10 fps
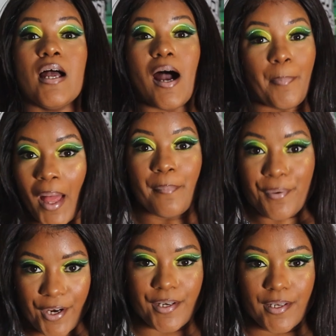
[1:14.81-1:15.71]
I'm not
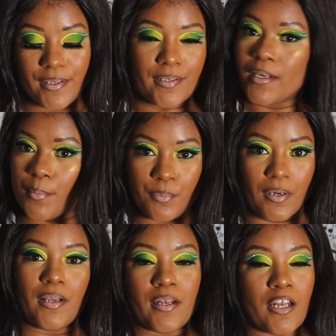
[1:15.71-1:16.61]
pregnant, number
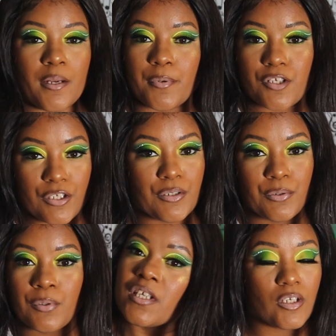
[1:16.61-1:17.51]
one. Number
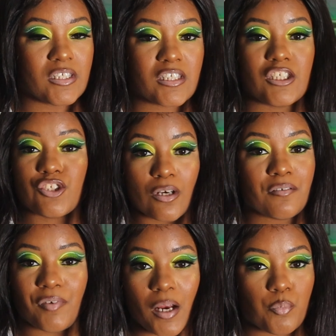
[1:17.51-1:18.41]
two is these darn
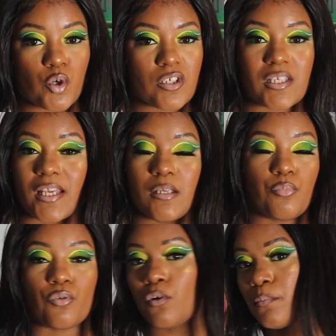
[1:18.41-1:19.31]
fibroids that keep
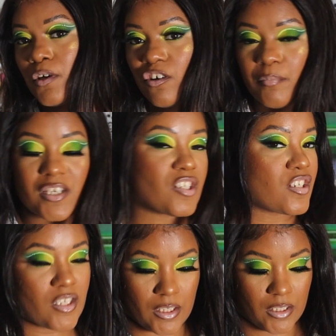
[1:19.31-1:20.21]
throwing me off my
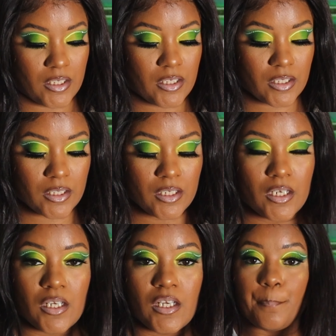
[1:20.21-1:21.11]
shiz.
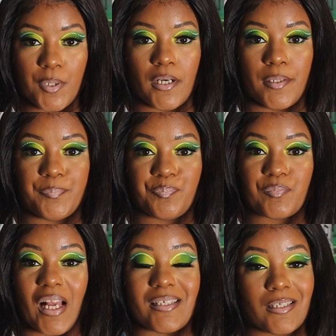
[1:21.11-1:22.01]
But
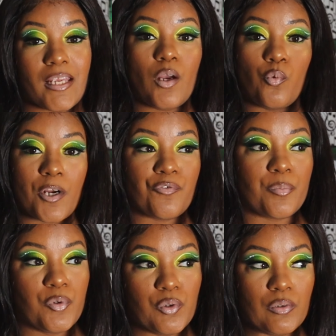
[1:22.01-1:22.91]
I did get one
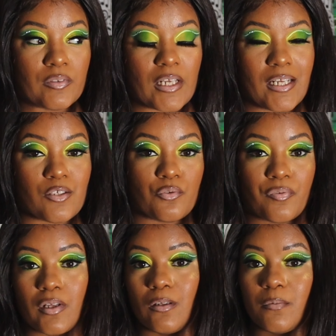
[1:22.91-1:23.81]
removed and I do
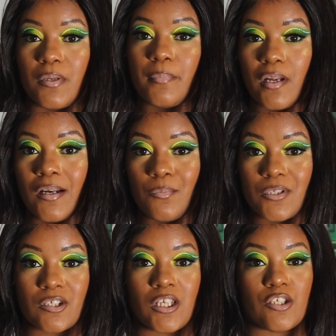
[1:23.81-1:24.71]
feel a little bit better. I
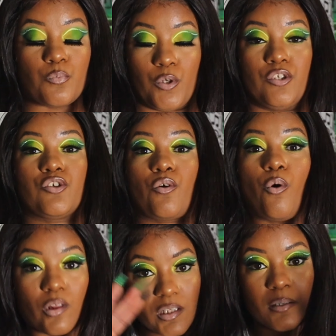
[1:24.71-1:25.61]
wish he would have took
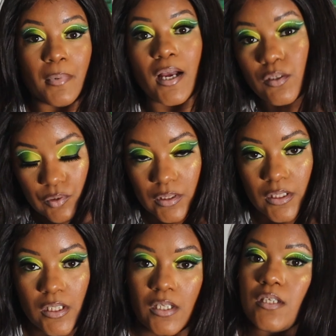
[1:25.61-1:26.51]
all of them out,
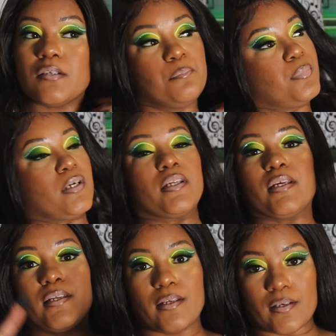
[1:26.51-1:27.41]
but
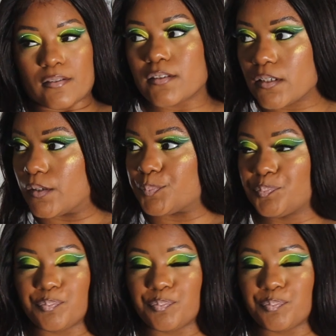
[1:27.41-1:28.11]
he didn't. So